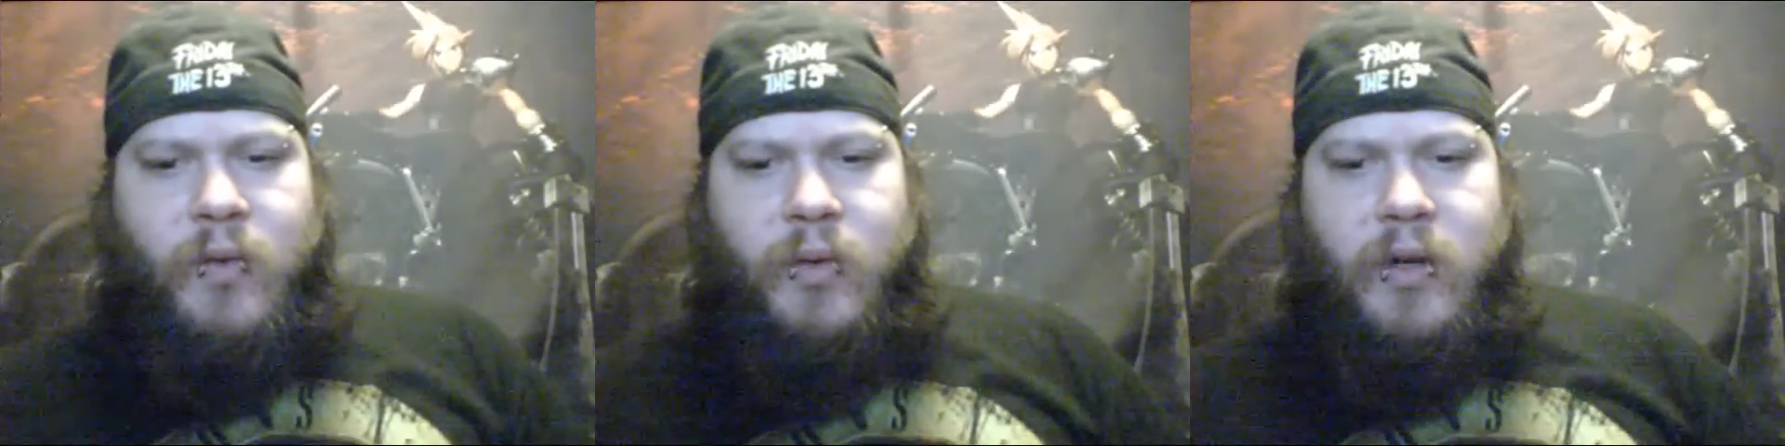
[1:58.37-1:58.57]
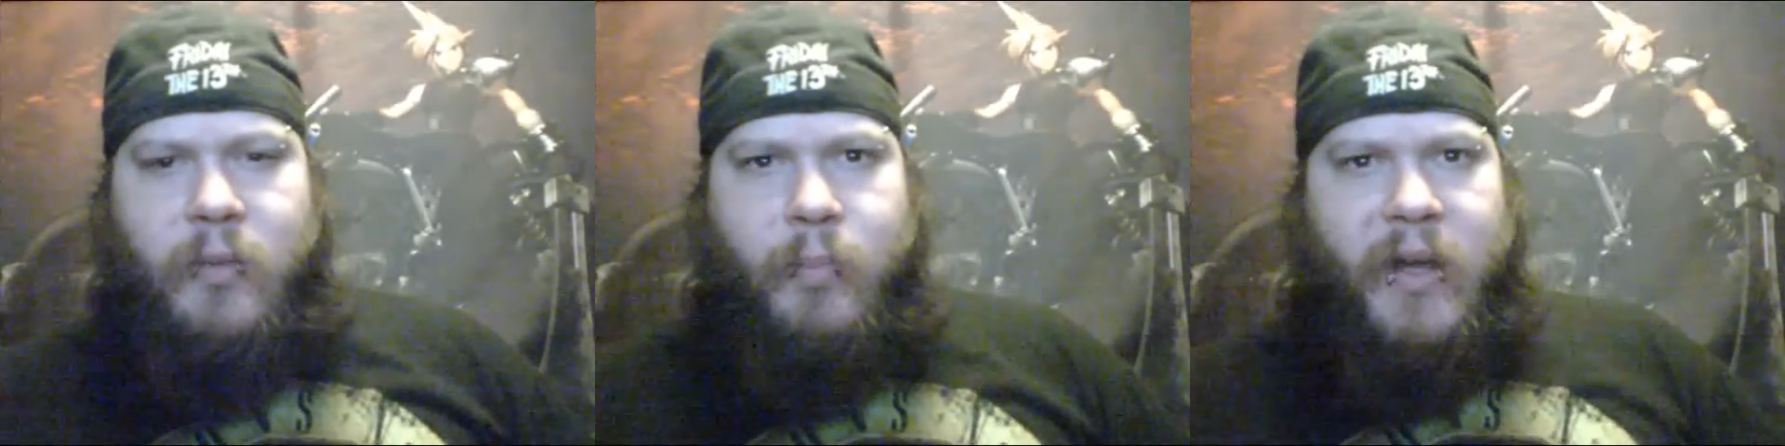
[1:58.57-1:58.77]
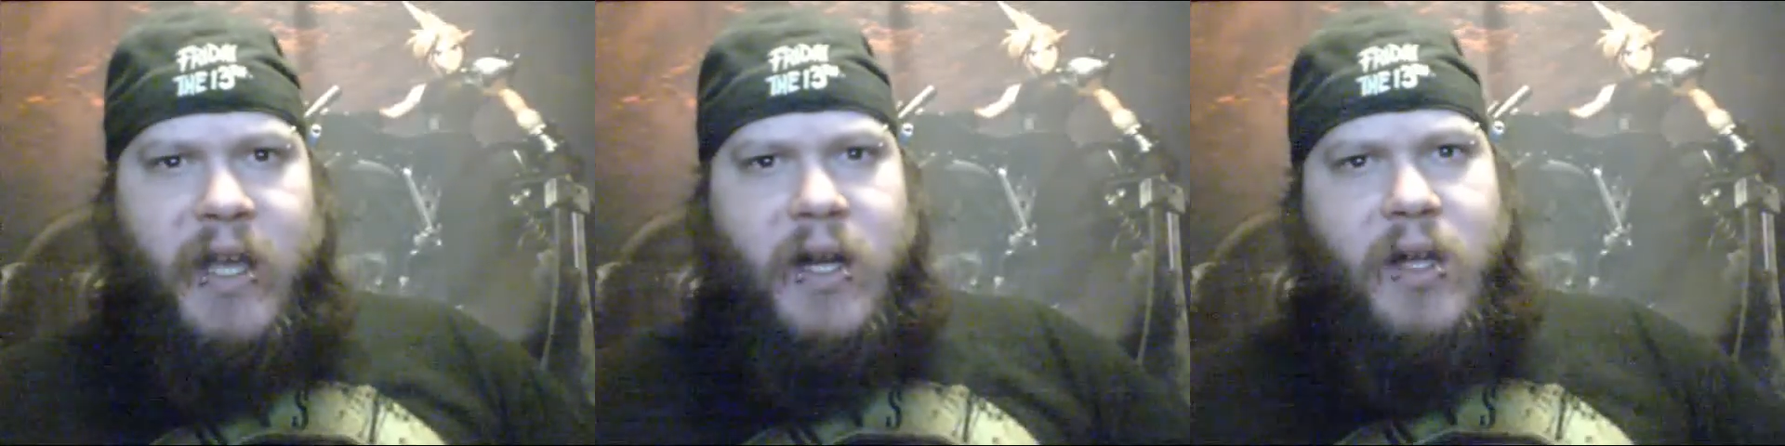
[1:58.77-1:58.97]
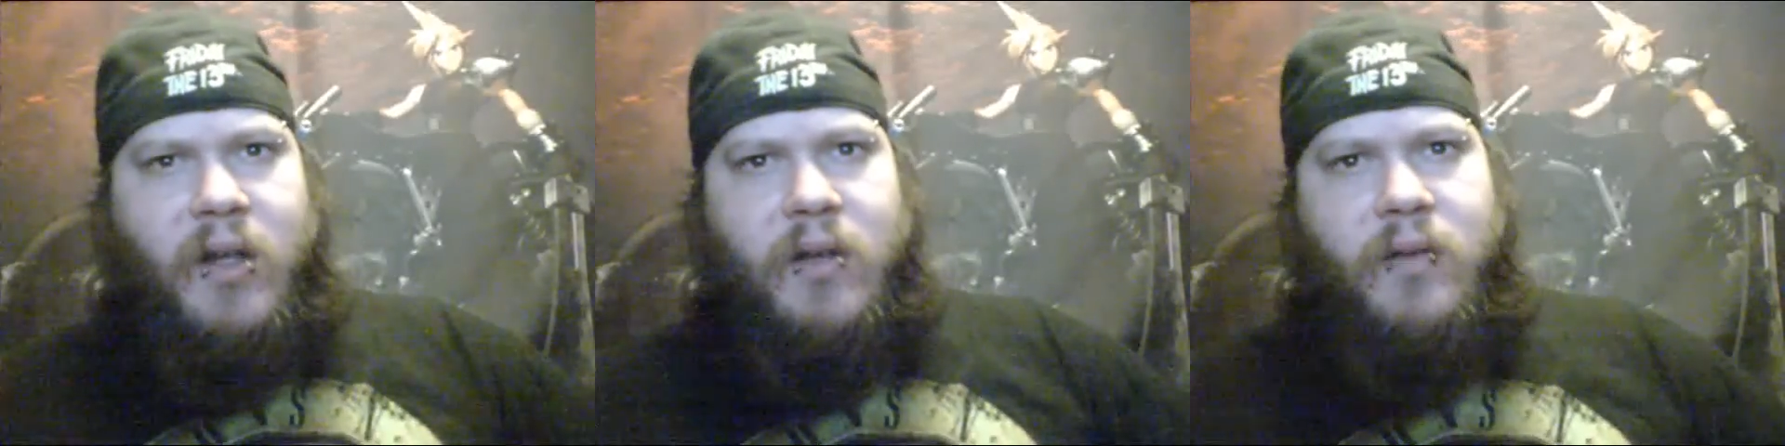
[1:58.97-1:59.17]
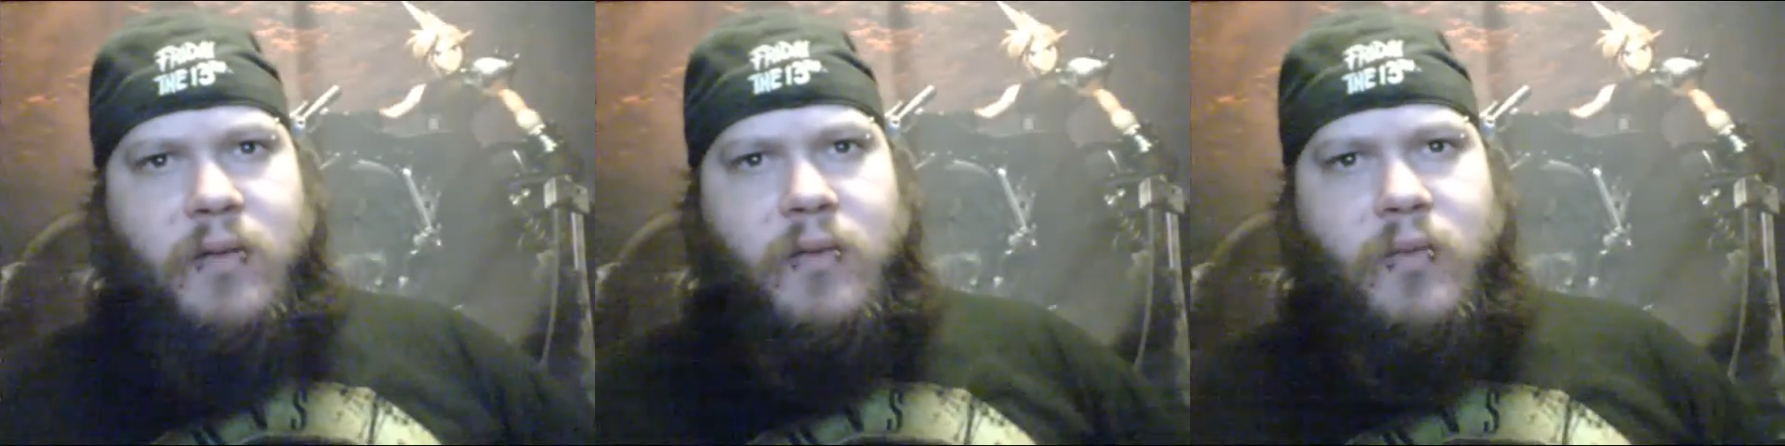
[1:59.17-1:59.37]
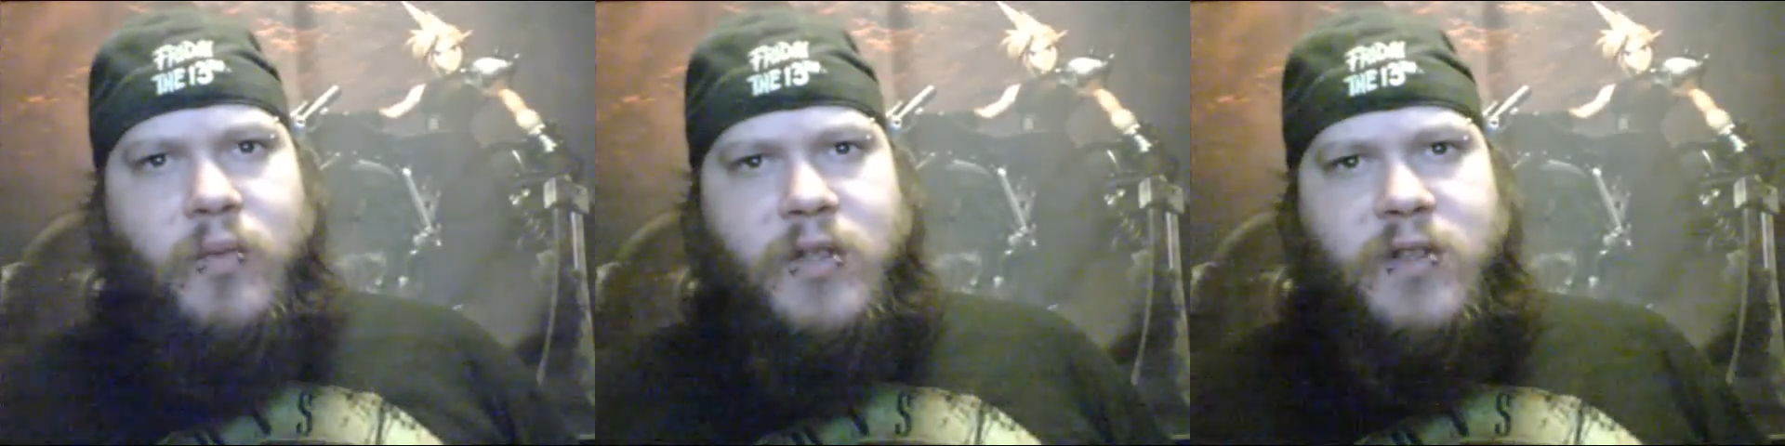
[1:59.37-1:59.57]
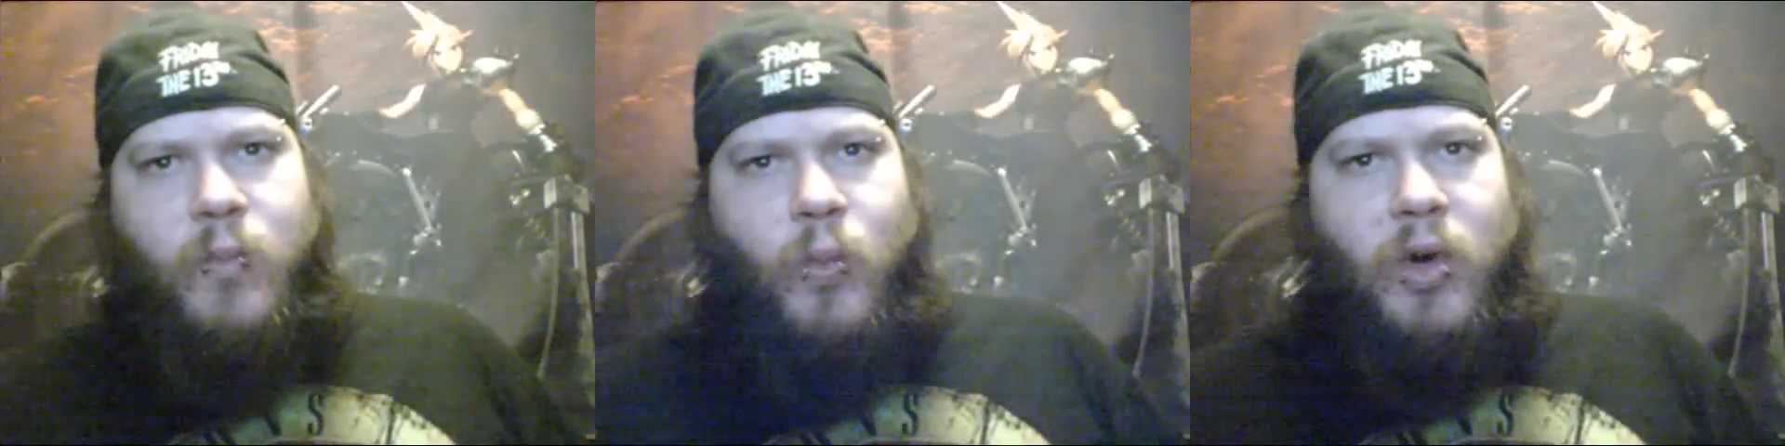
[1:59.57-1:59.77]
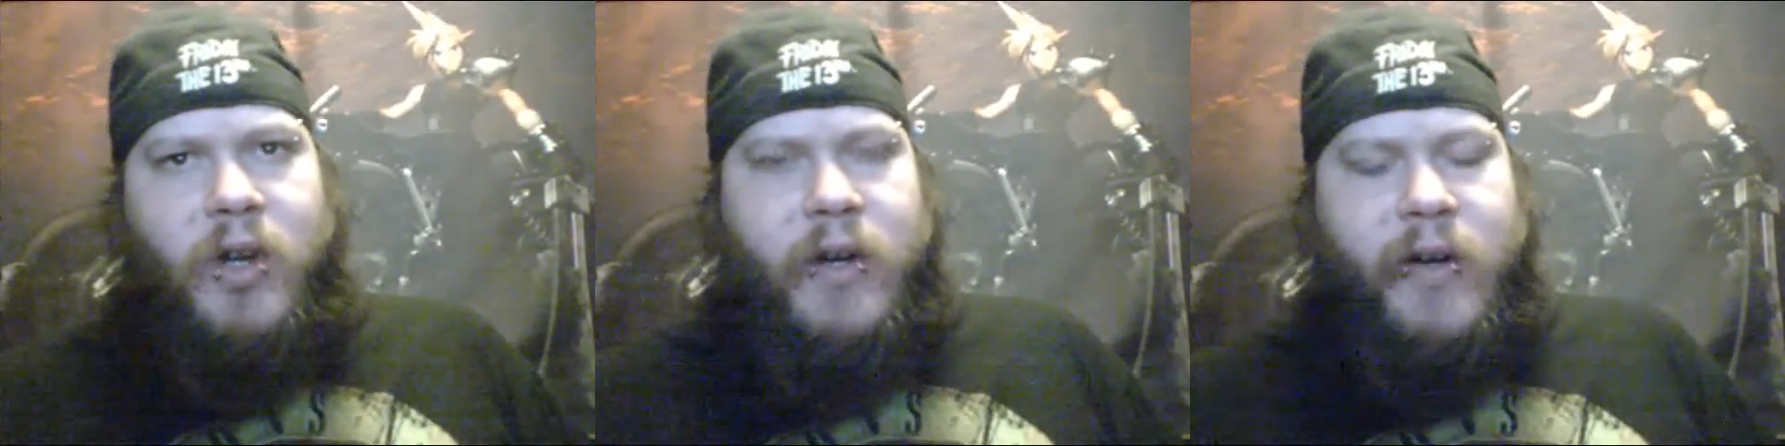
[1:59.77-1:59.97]
threw it in a pan with
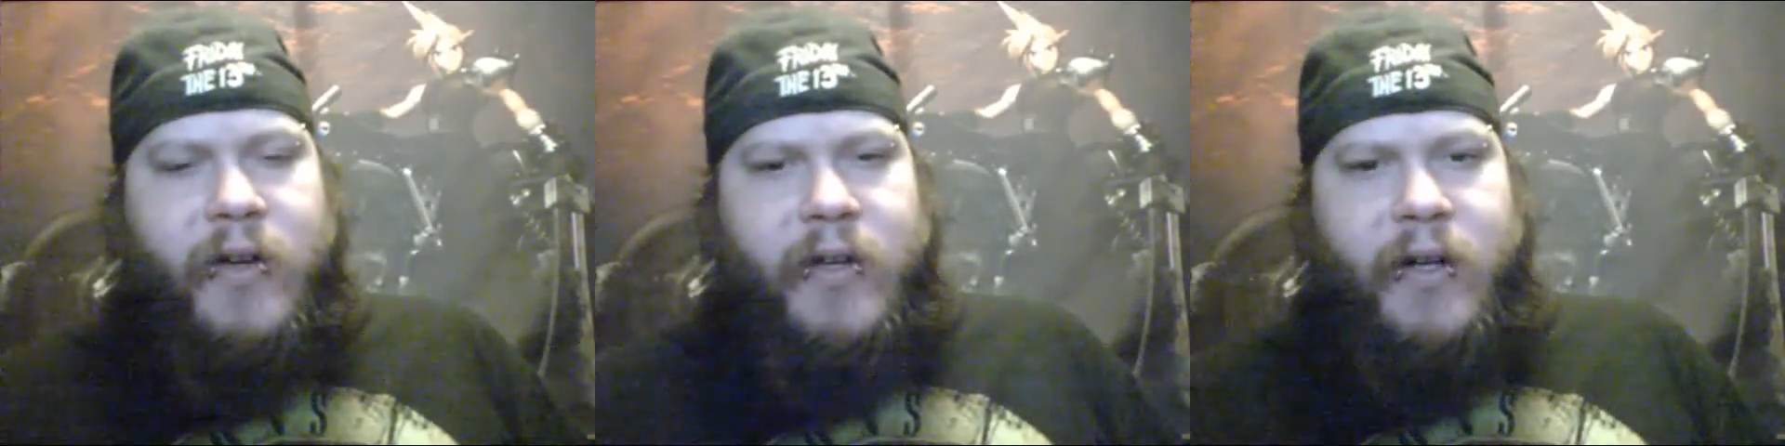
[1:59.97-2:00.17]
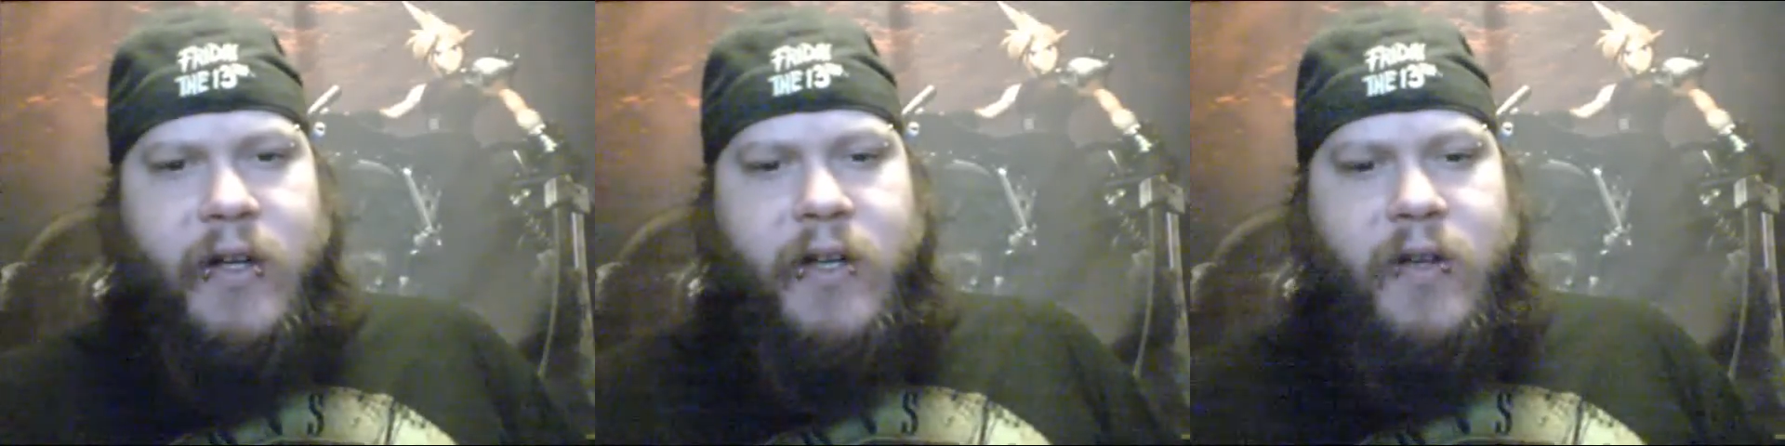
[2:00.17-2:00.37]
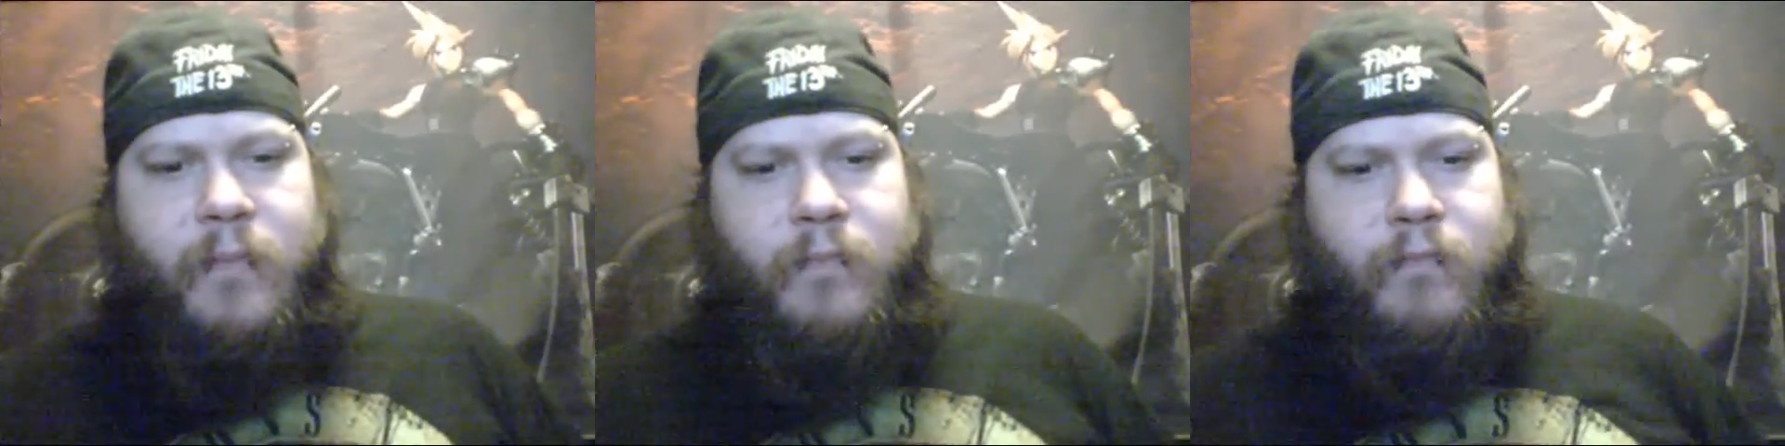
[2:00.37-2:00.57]
some water and